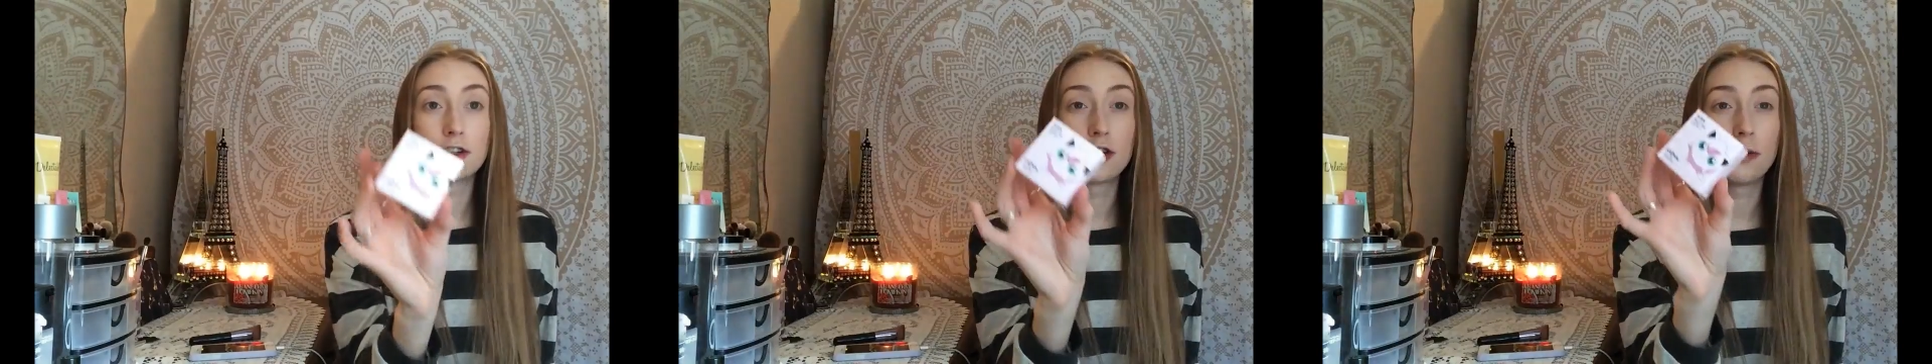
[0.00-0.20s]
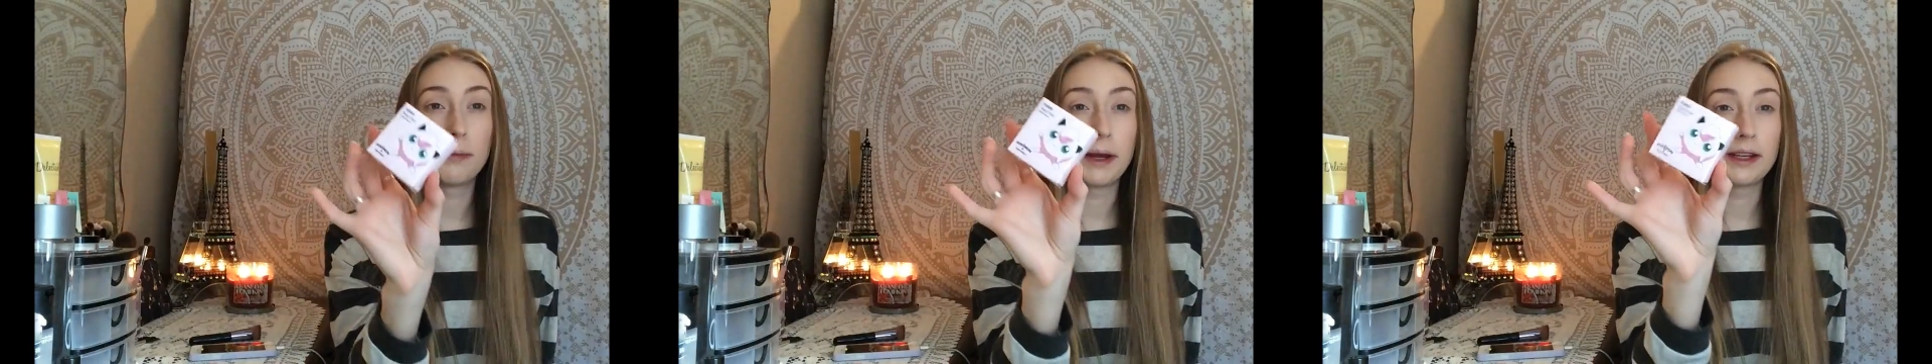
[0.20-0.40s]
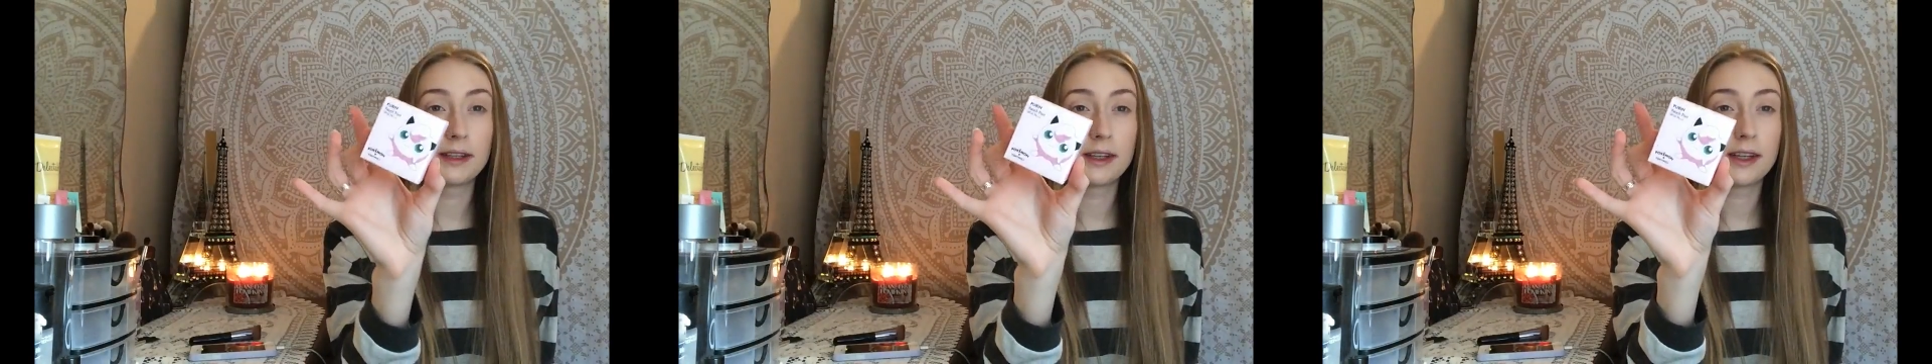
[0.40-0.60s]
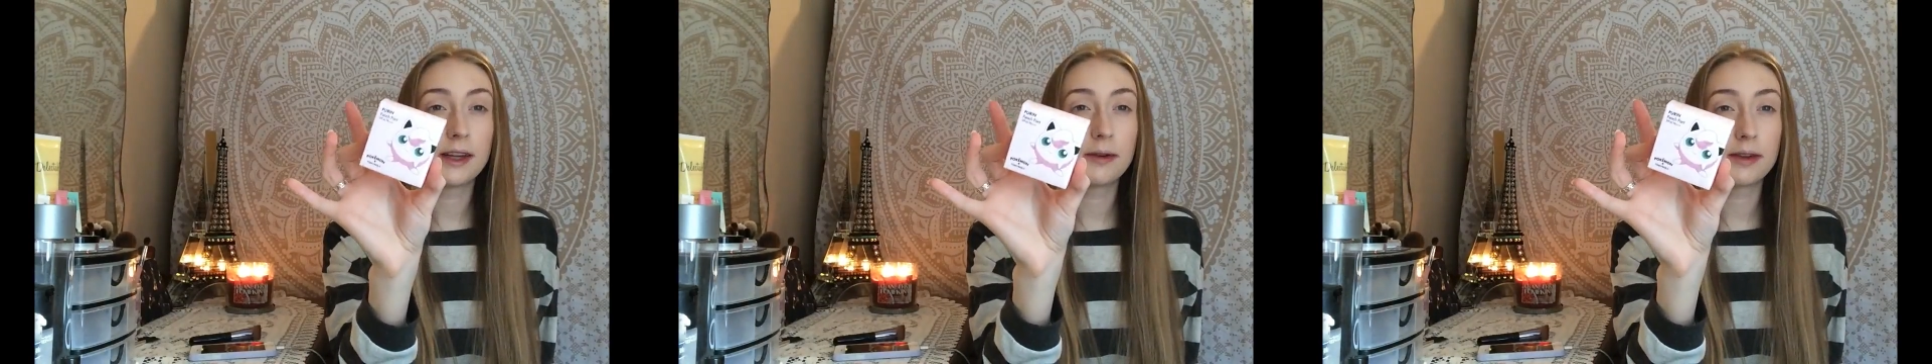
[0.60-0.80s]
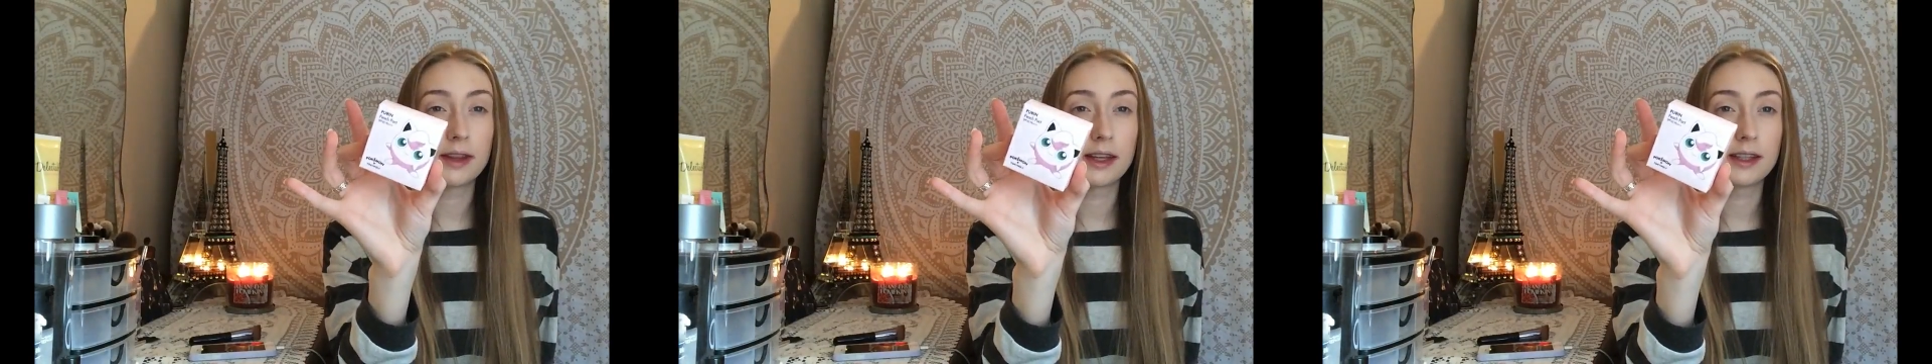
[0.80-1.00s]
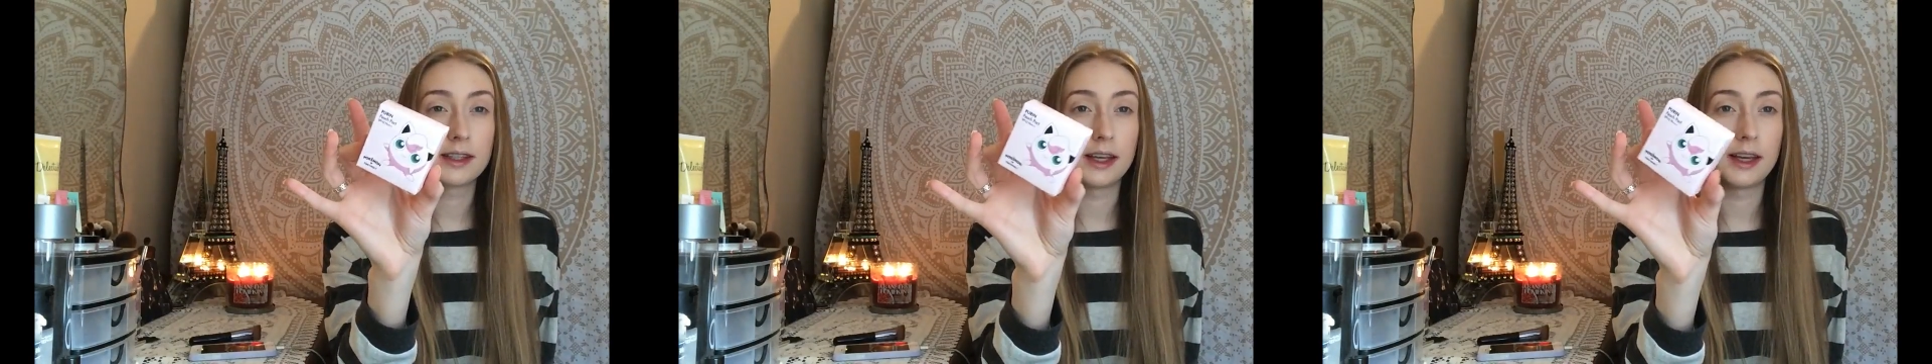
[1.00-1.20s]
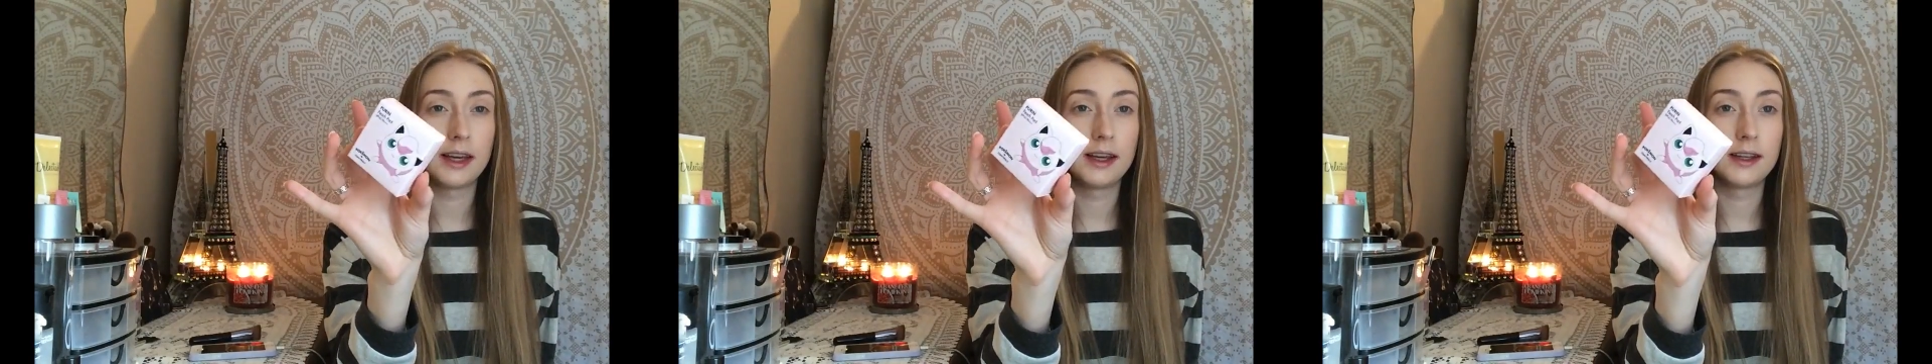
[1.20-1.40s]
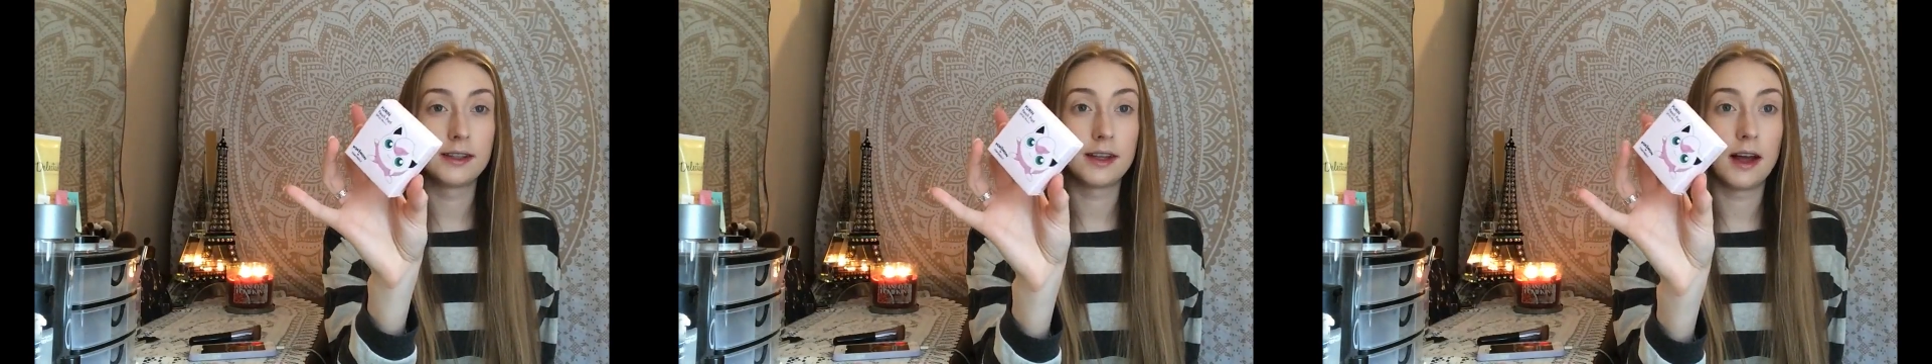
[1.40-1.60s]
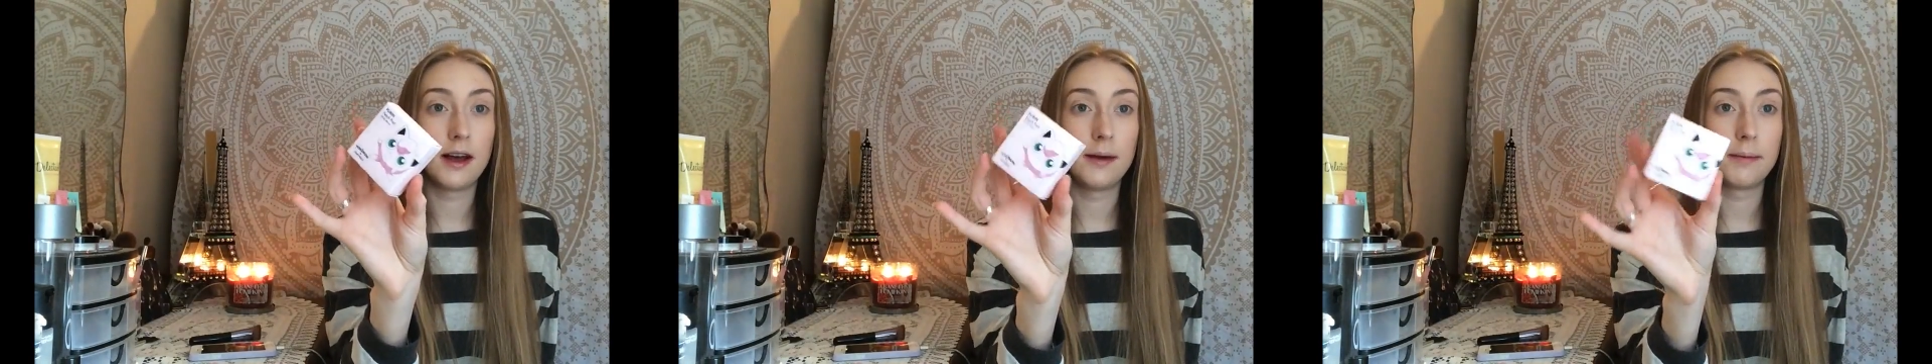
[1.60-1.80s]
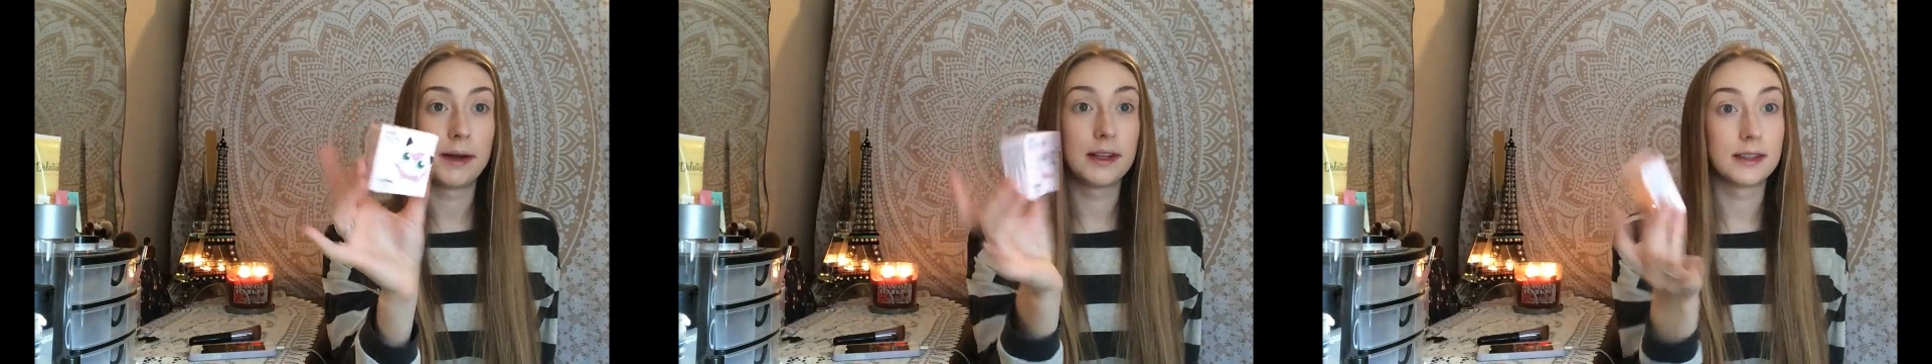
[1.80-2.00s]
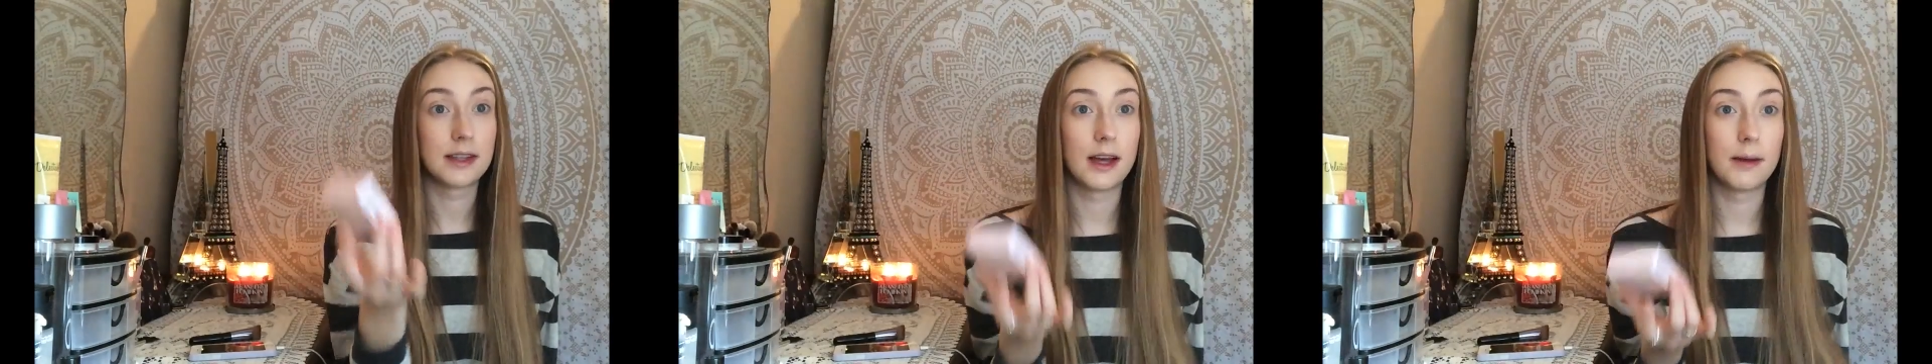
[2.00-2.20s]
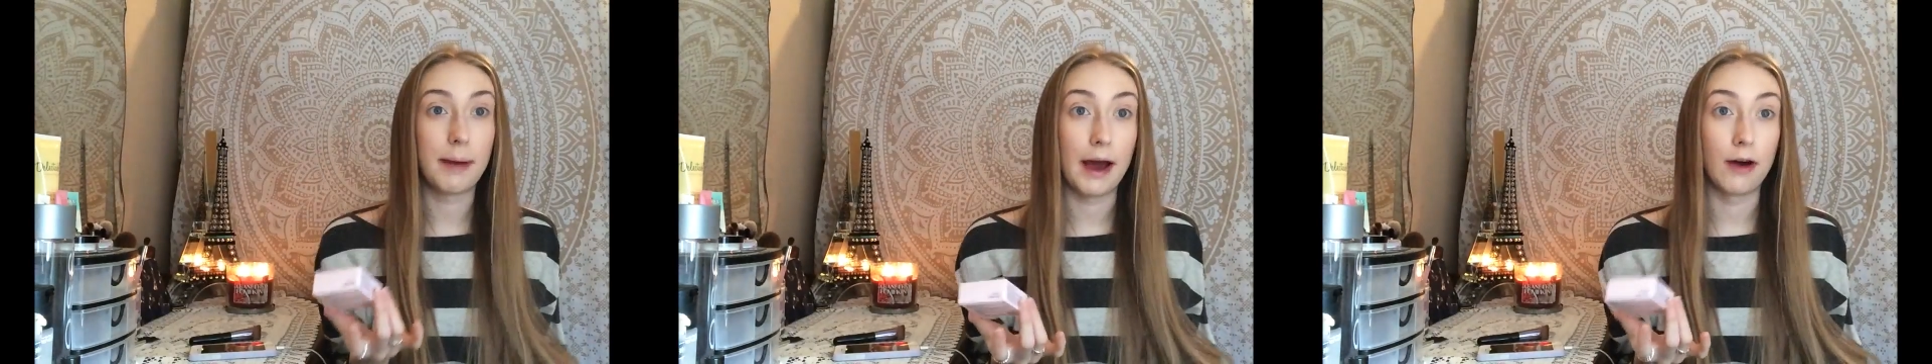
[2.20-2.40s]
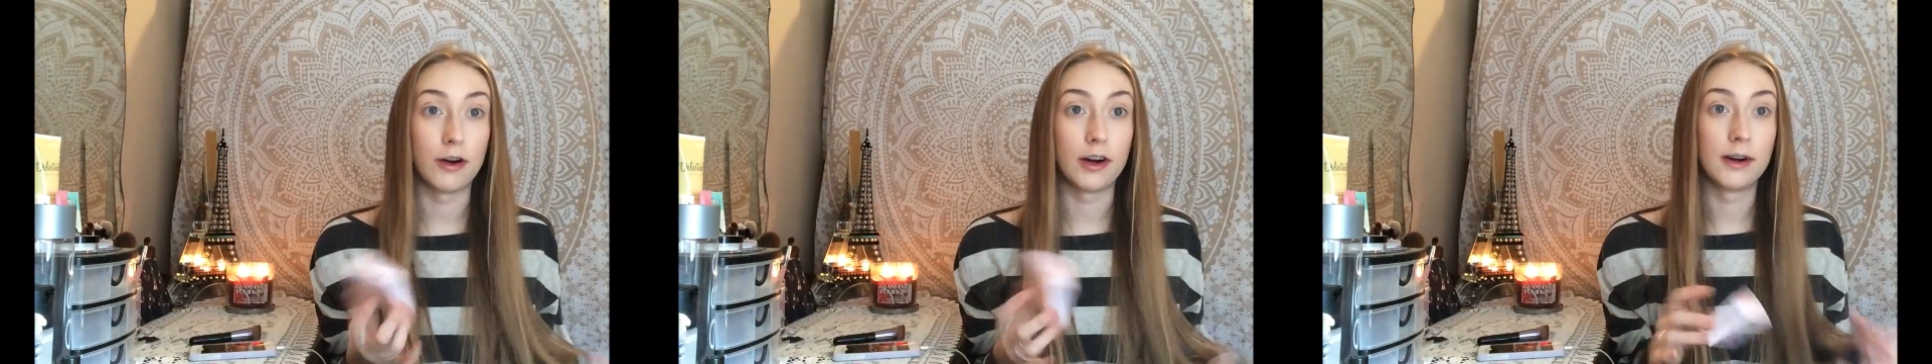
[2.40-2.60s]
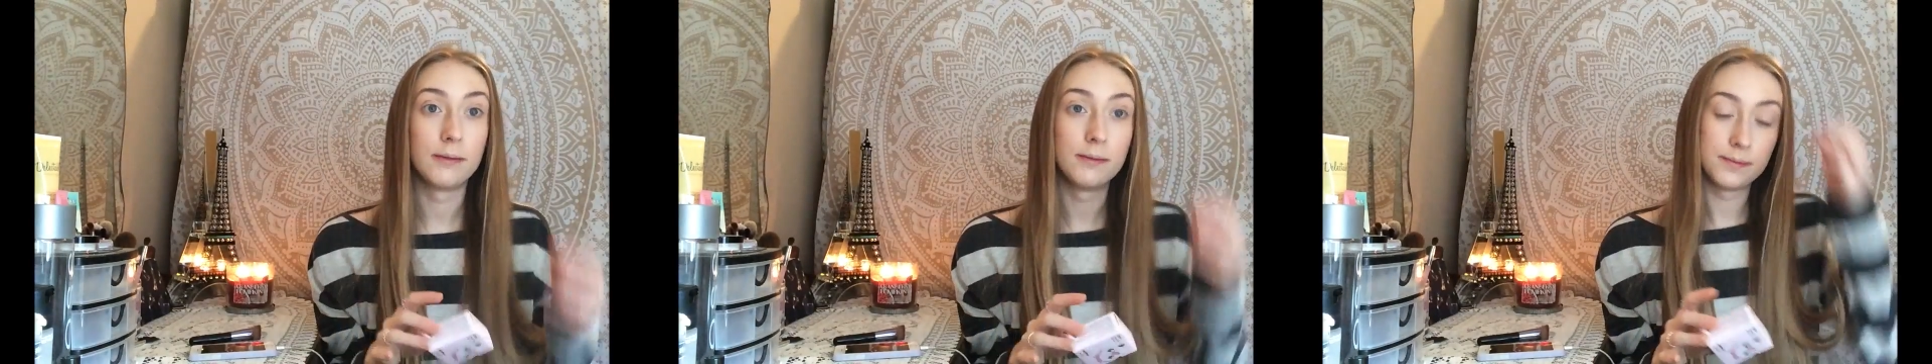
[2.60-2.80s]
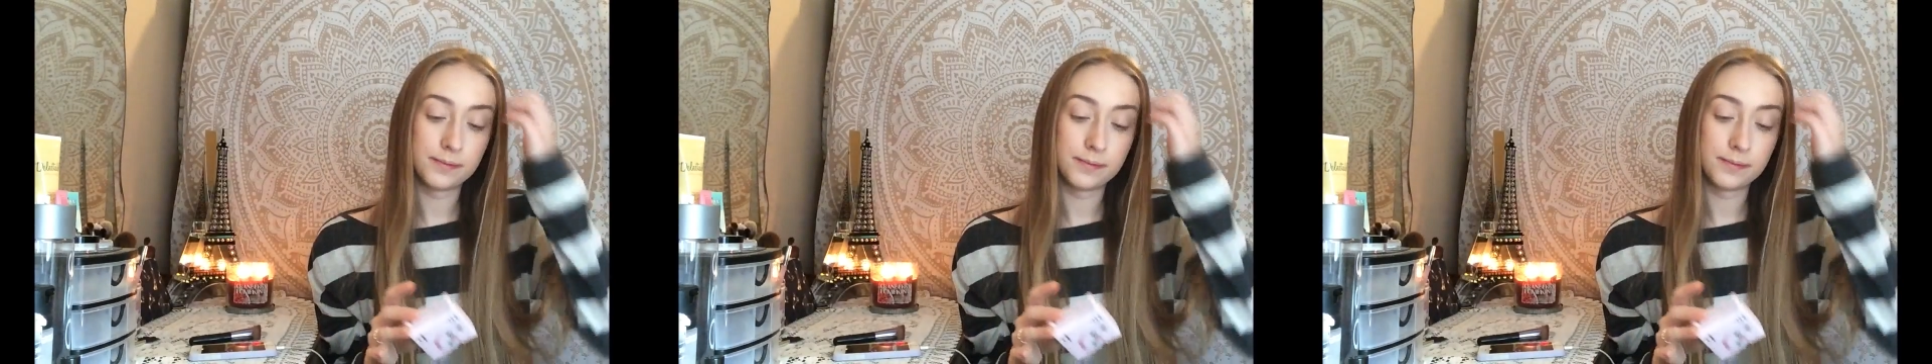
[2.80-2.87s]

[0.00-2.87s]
So basically what this is a powder.